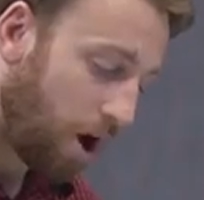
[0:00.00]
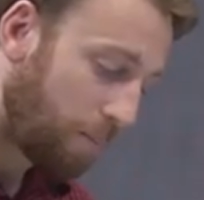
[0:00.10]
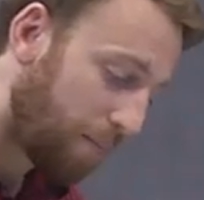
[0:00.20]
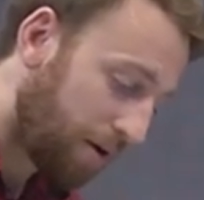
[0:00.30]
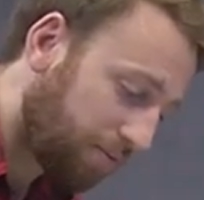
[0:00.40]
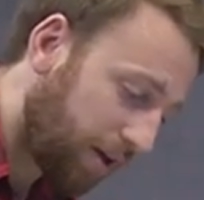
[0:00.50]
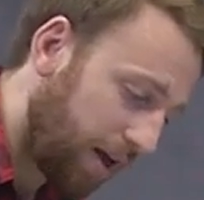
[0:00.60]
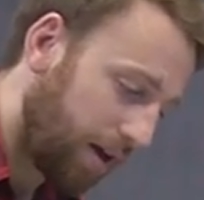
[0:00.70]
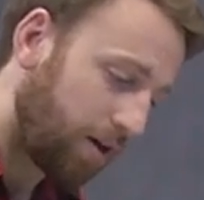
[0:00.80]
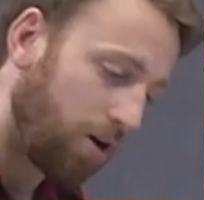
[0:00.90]
Above
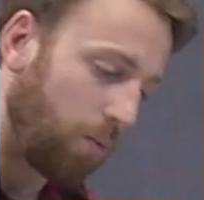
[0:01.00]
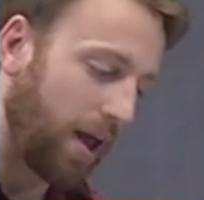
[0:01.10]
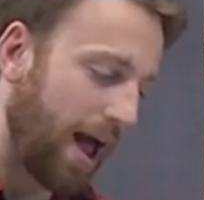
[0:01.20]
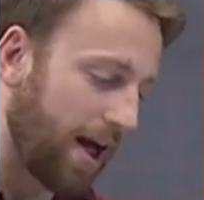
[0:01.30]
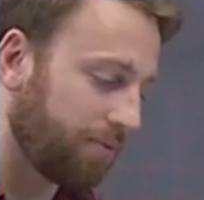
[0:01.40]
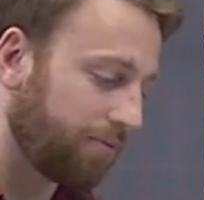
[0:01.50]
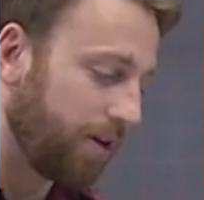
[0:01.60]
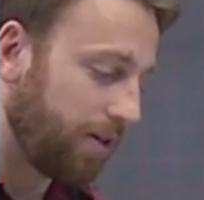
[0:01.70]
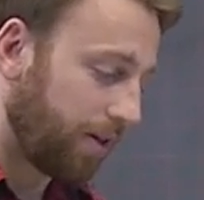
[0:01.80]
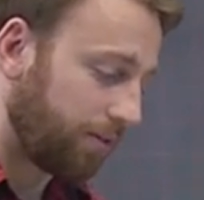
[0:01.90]
here, we have
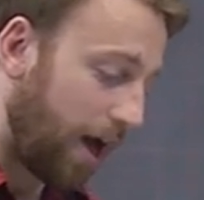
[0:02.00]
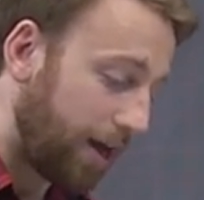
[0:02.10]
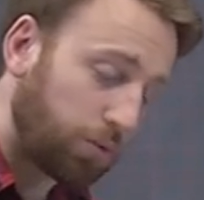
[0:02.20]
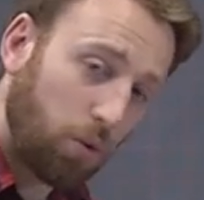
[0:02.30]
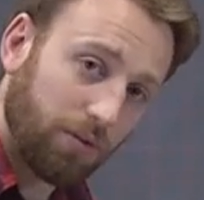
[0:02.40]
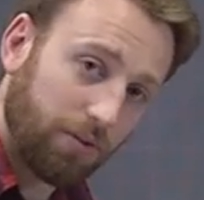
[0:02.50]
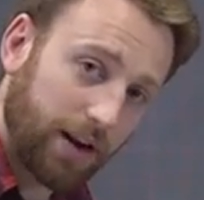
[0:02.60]
the head wall of the